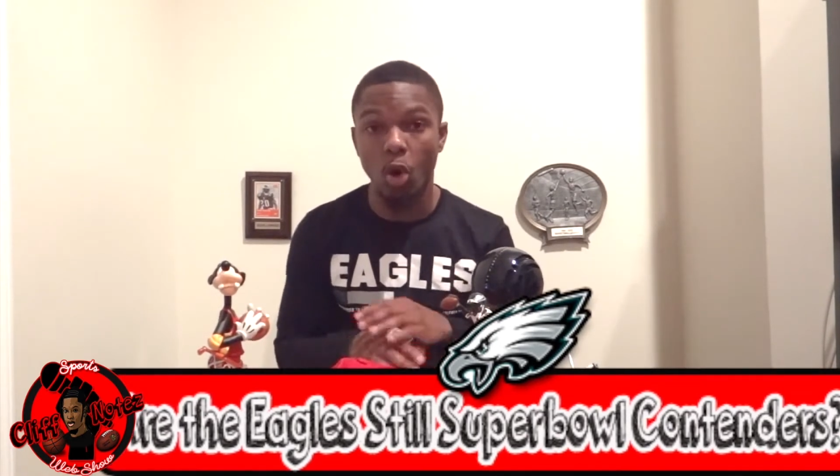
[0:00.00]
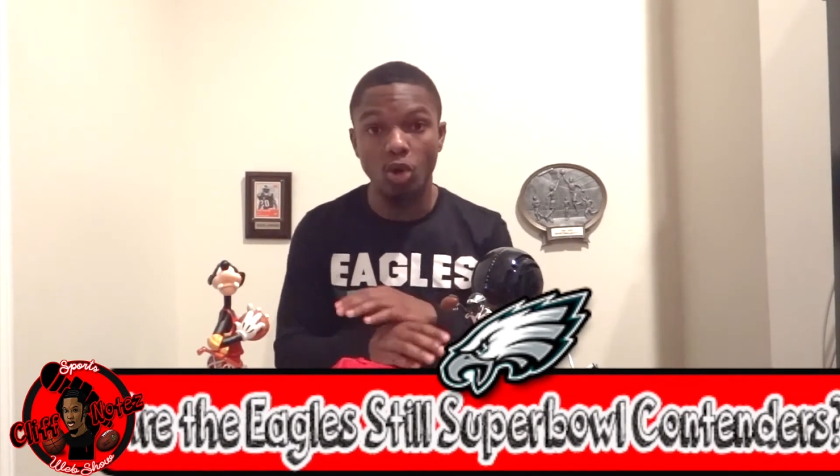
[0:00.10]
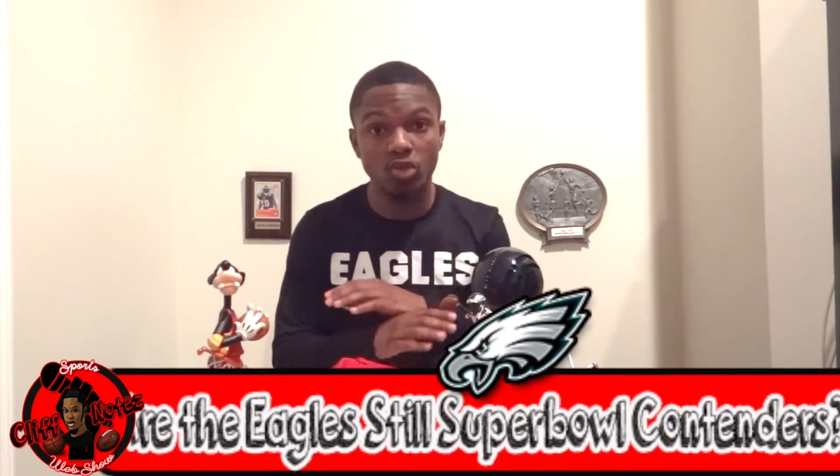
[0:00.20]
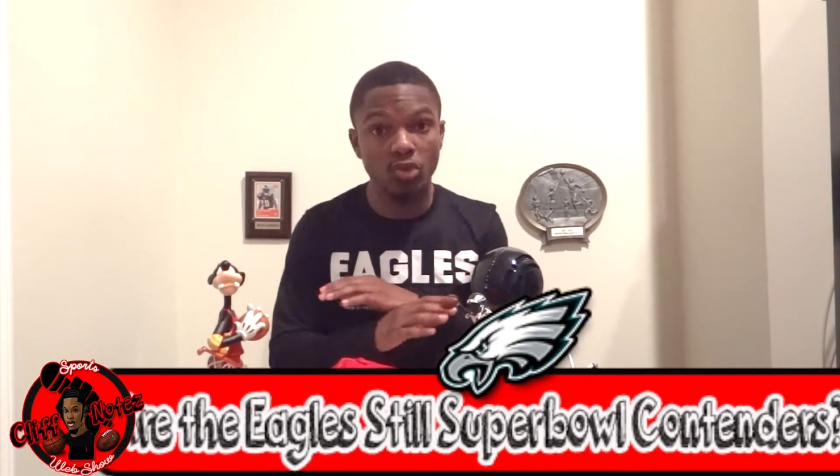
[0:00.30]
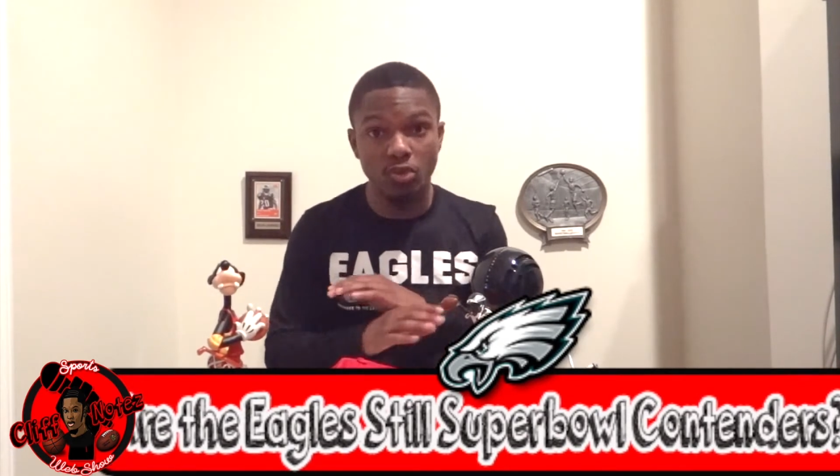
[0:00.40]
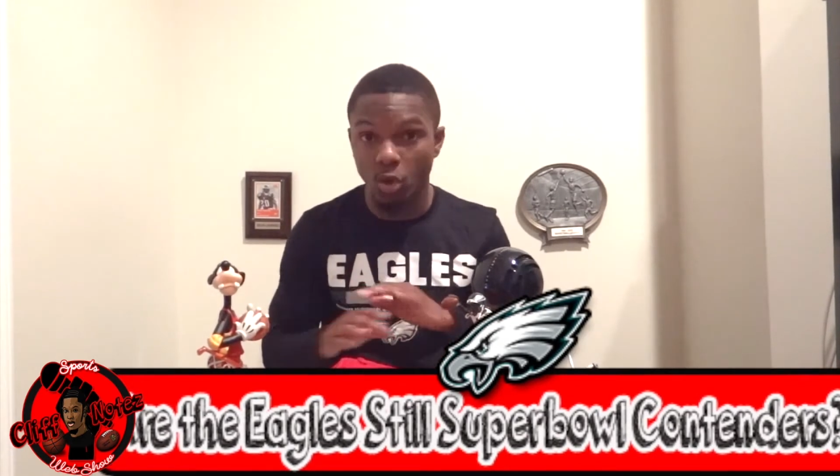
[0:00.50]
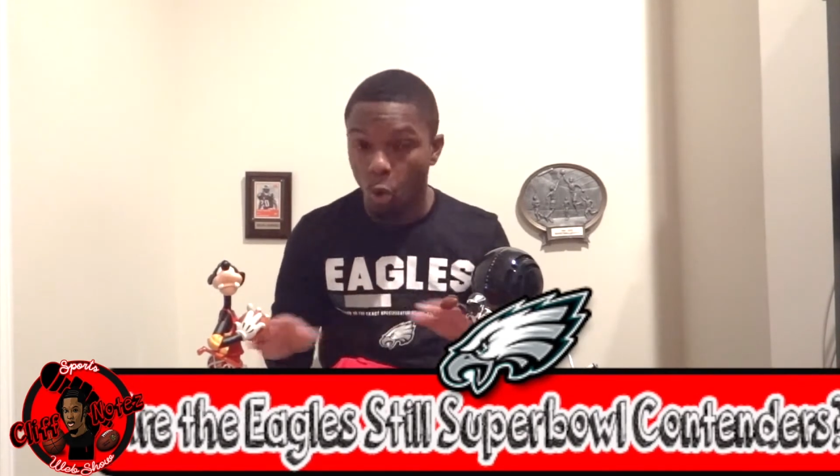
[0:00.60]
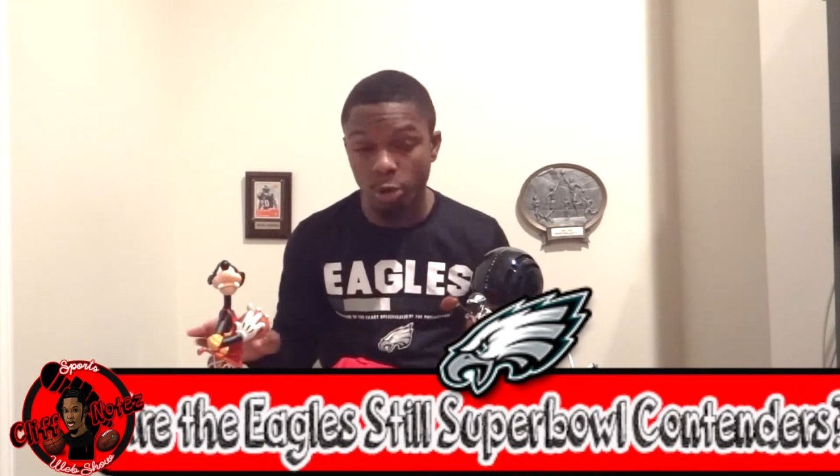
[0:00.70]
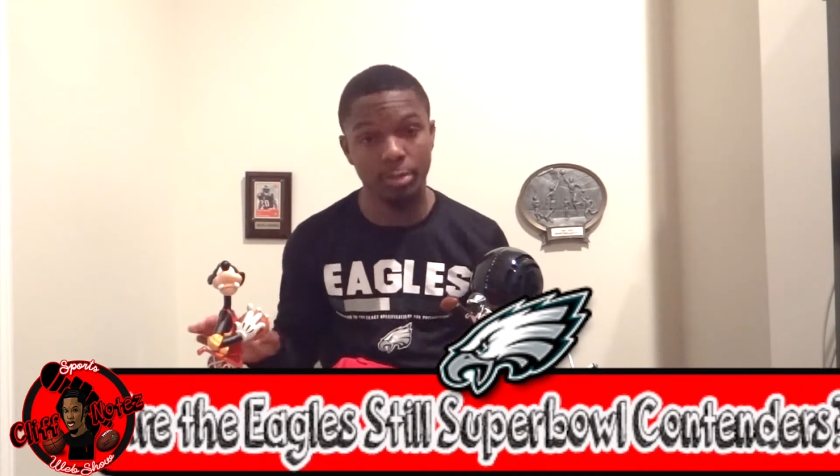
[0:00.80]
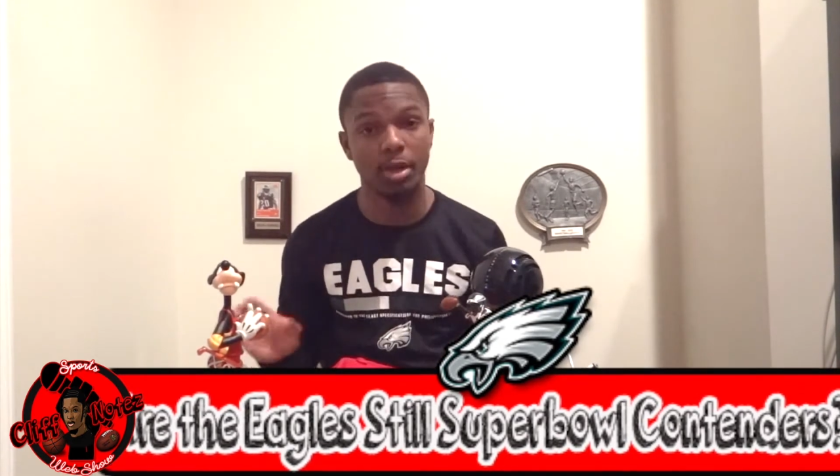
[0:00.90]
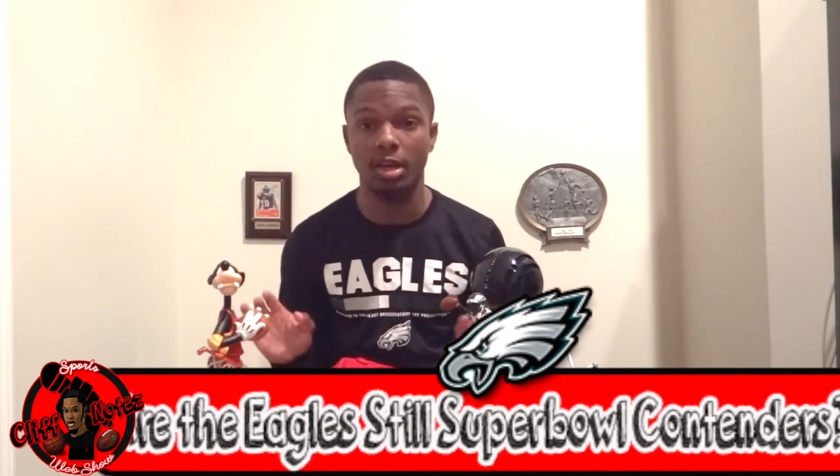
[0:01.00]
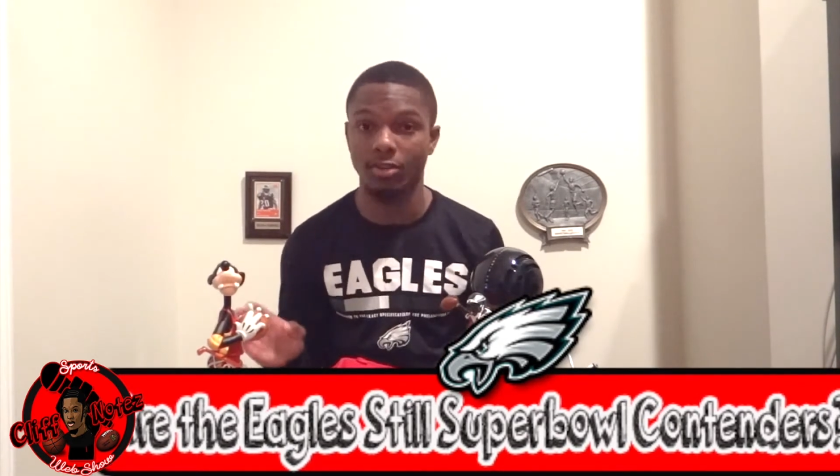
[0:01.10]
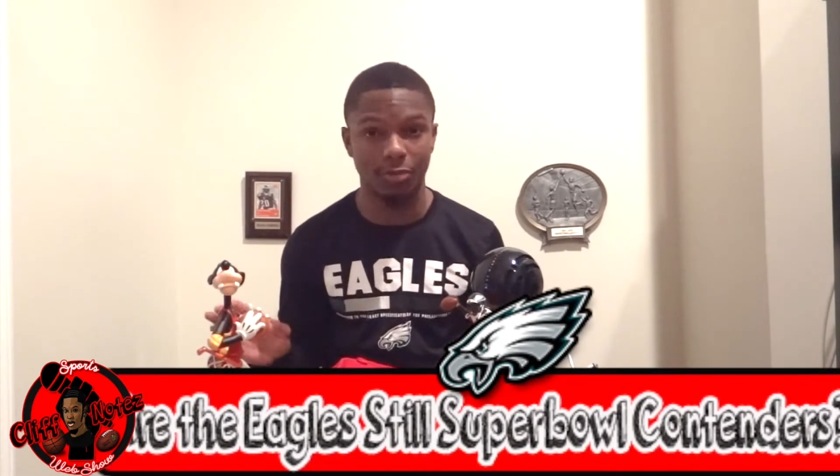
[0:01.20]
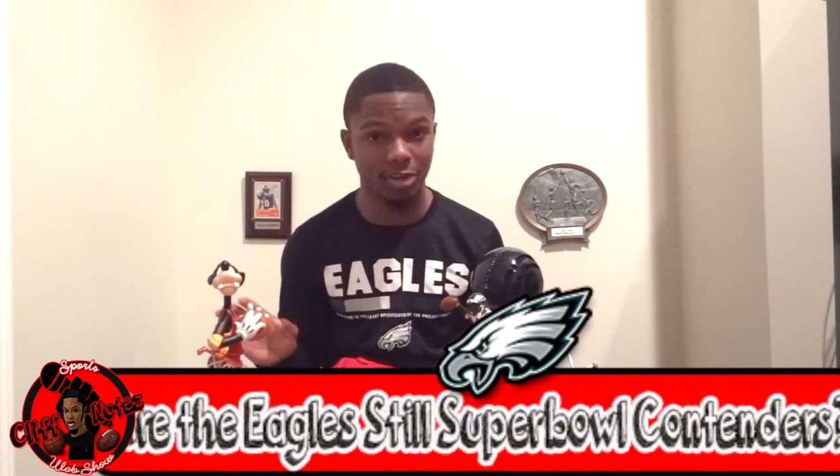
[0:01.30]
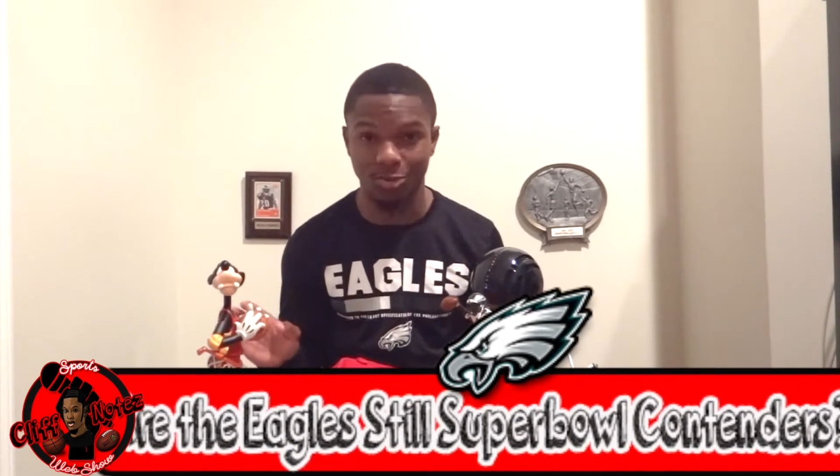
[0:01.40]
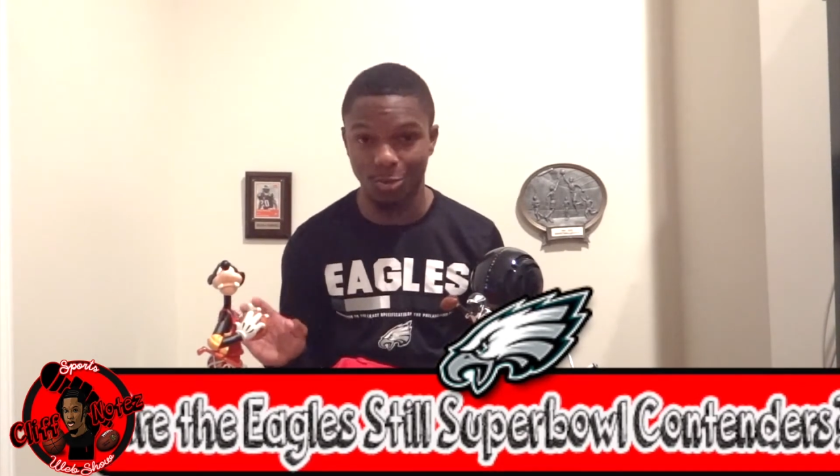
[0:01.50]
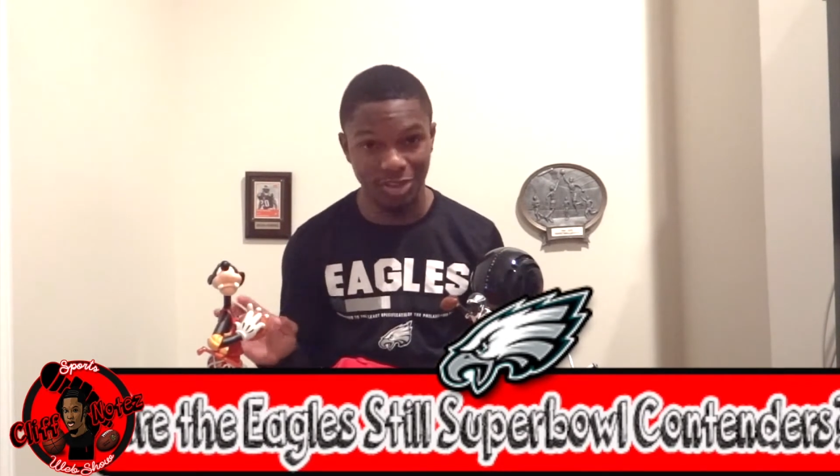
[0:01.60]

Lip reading: solely because of Russell